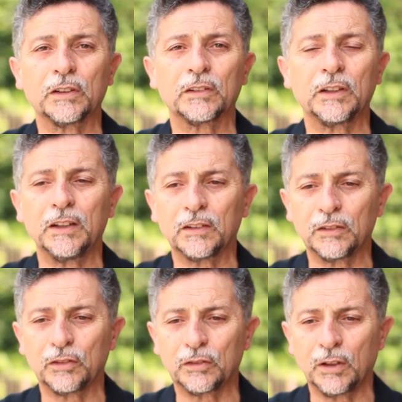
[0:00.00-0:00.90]
Our
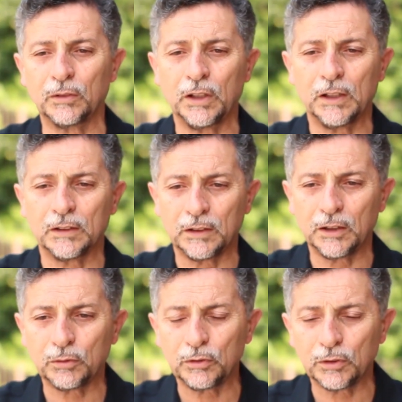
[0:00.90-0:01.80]
beliefs are inside
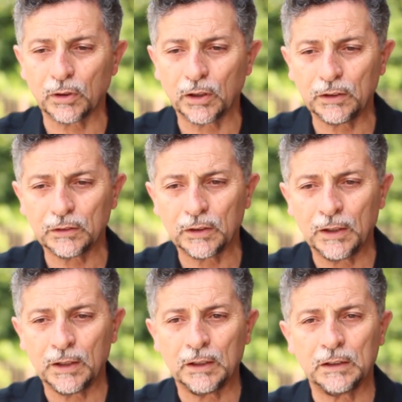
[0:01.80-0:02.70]
us, and,
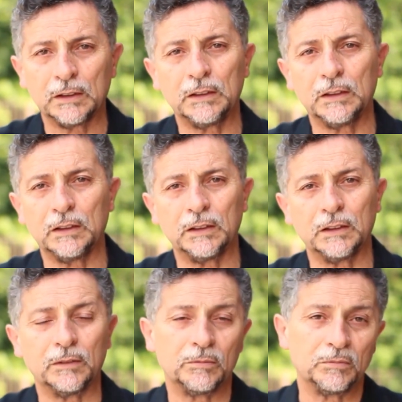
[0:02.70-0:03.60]
at the end of the
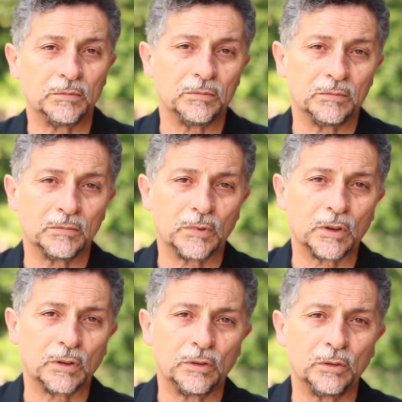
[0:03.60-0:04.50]
day, if the
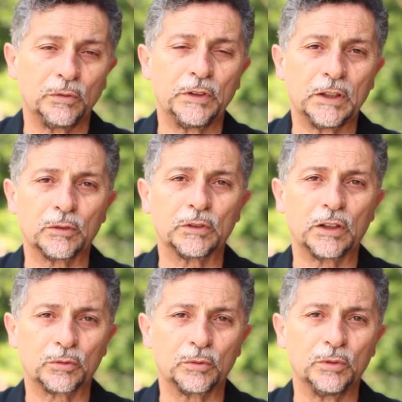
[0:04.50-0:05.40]
meaning is to
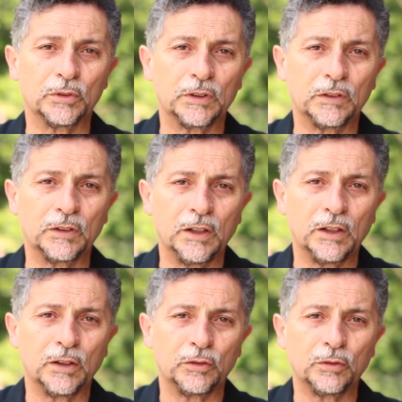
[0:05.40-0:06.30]
evolve, why
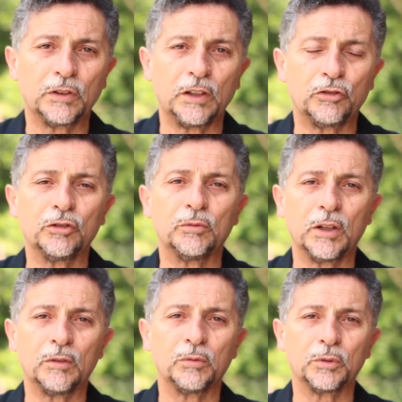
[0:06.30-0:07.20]
are we so
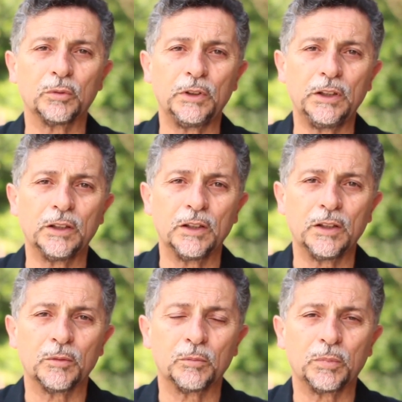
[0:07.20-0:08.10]
fixed in our
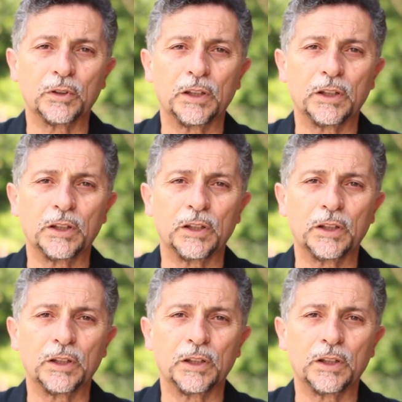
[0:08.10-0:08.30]
repetitions?